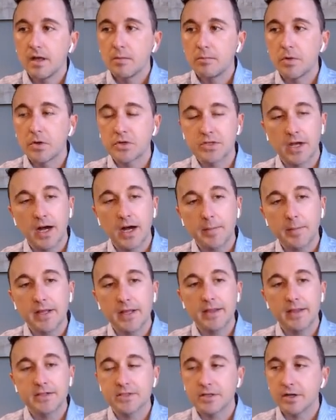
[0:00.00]
Most commonly,
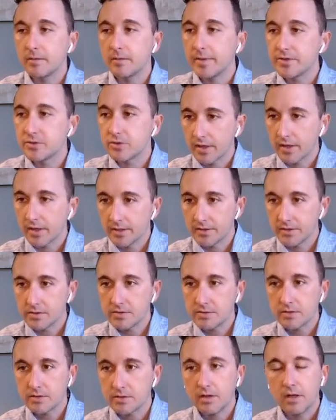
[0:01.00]
this is going to be
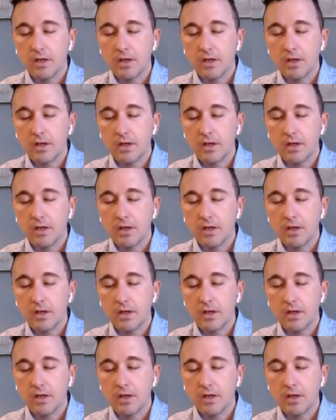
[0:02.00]
drug-induced.